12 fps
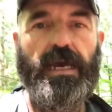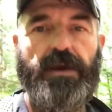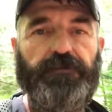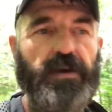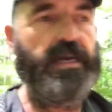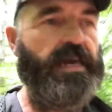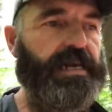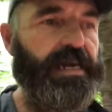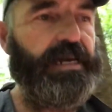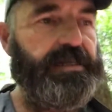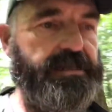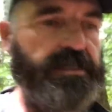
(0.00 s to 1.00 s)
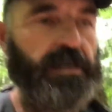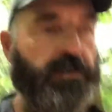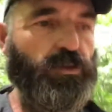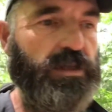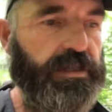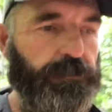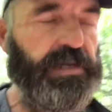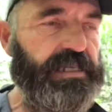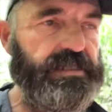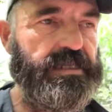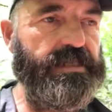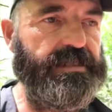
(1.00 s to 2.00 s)
if I can get done with the
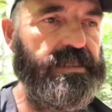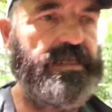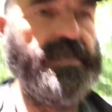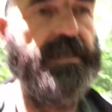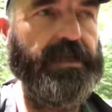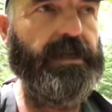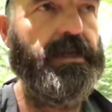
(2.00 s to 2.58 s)
PCT,